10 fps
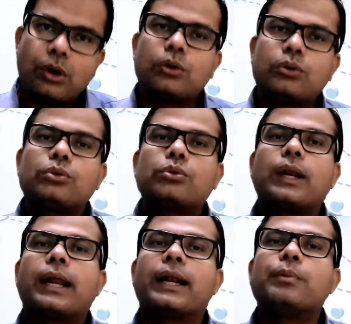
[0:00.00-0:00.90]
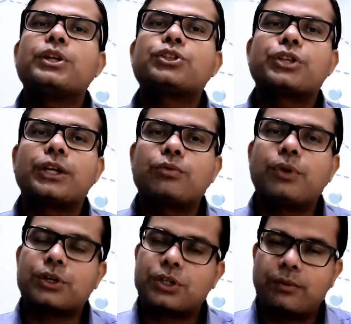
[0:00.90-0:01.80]
to do an administrative
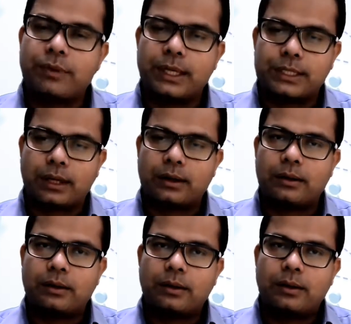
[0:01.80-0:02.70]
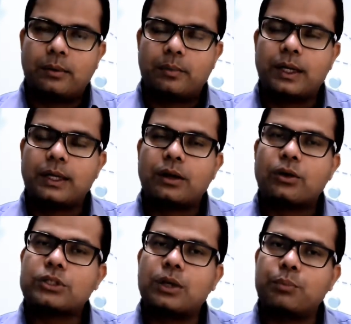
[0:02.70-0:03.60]
function of HR, but they are
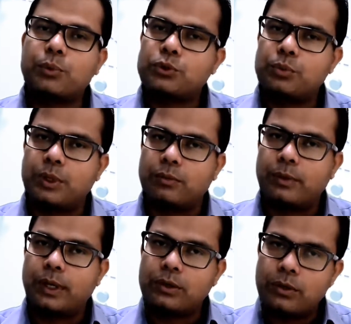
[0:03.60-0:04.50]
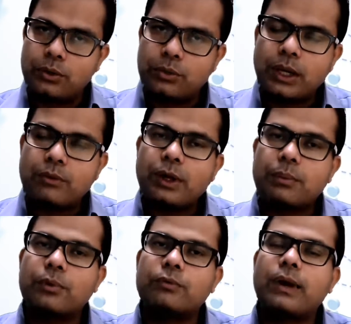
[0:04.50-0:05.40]
not supposed to be. When you are looking for a
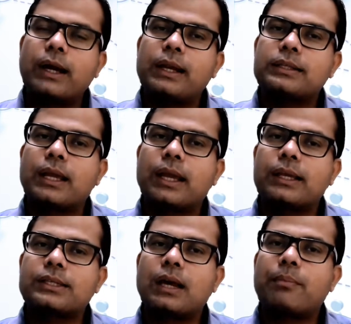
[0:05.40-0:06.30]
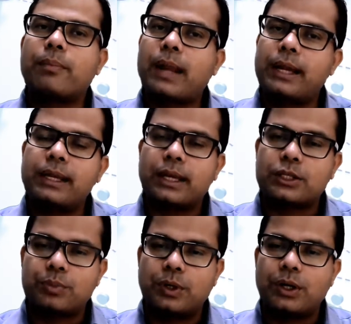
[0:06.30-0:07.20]
profile as a HR planning
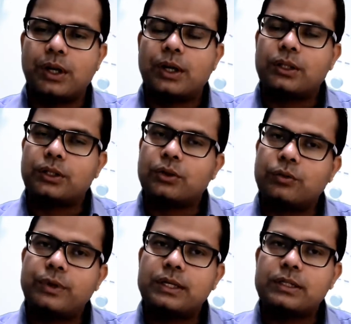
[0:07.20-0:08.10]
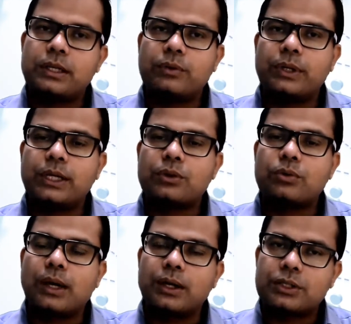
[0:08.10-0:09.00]
expert, then obviously we need to
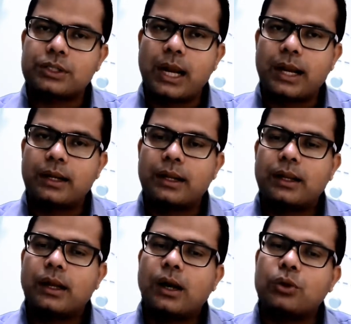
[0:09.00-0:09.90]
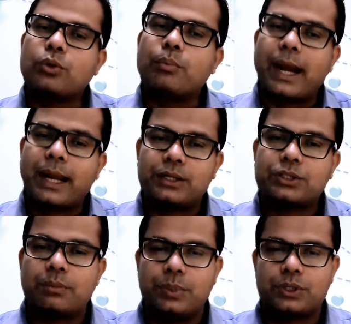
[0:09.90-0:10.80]
understand how to manage
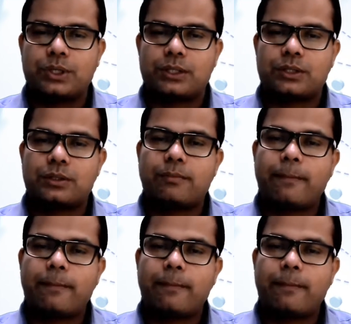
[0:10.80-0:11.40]
the business.